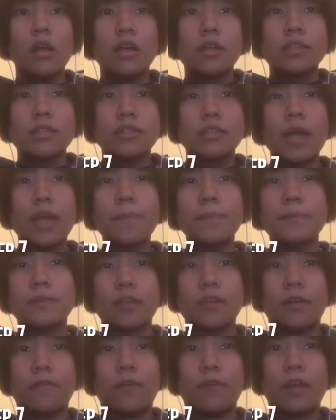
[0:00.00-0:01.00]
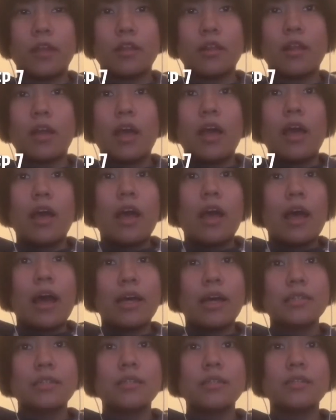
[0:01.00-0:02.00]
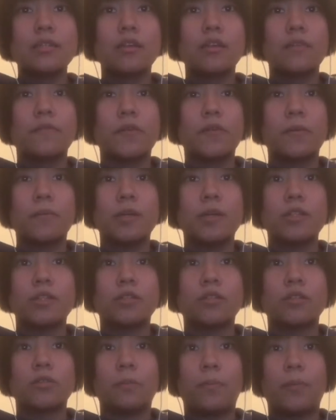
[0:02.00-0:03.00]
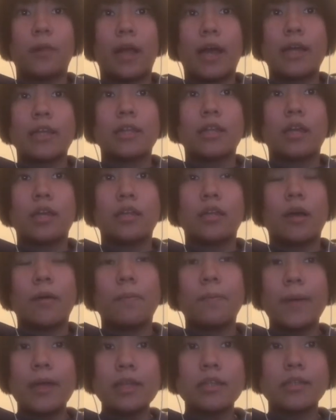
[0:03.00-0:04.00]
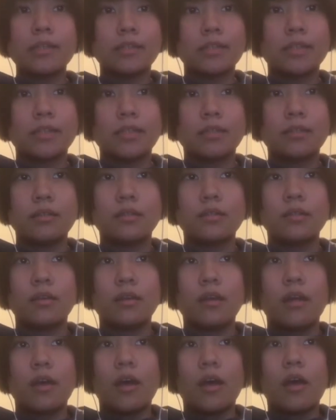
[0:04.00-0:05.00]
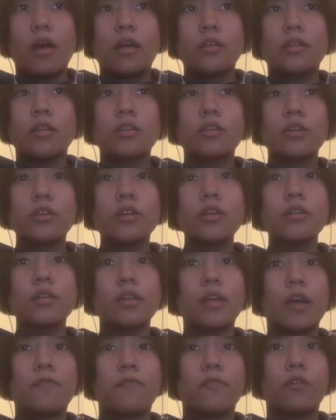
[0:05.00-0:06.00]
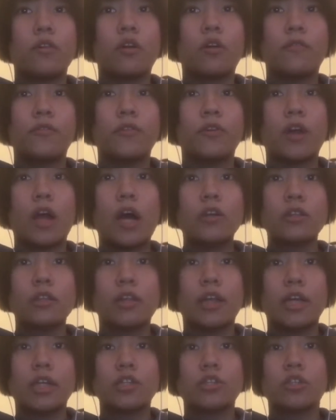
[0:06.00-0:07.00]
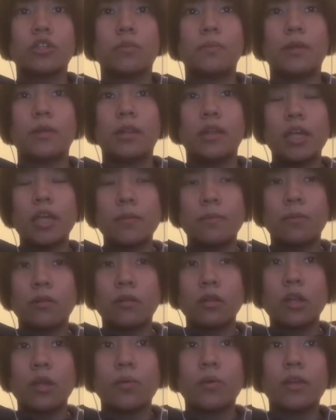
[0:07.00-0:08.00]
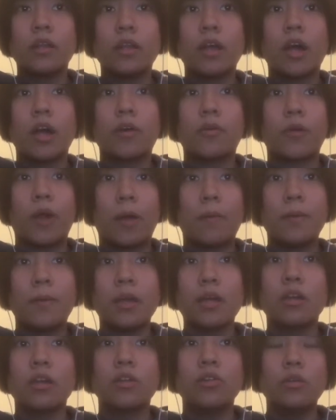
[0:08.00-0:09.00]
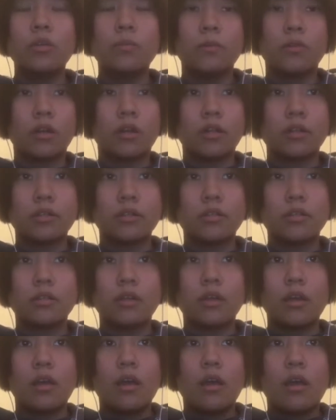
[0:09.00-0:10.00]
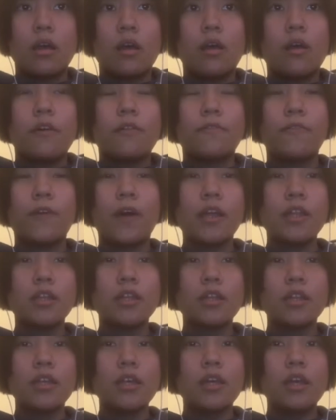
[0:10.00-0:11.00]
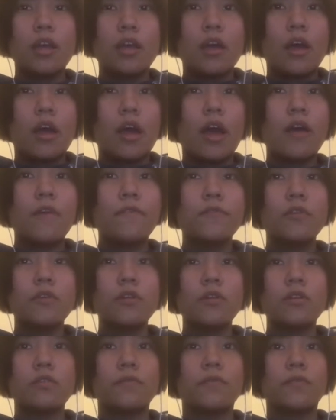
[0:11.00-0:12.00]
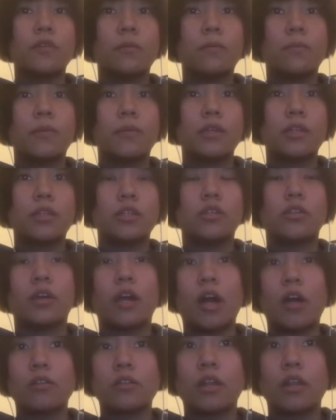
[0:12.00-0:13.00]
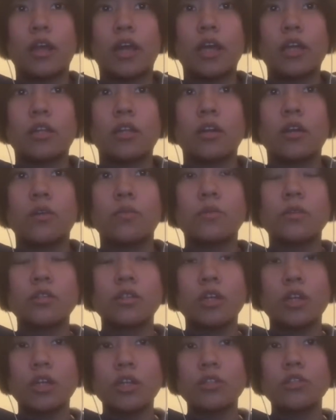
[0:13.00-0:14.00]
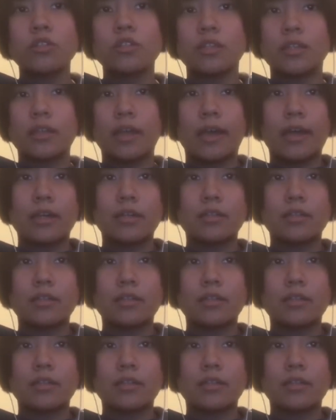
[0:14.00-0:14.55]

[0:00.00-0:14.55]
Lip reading: Step 7. Assess the information supplied in the appendices. The third level of your outline should be labeled with Arabic numerals. Finally, after you've completed your outline, return to the text.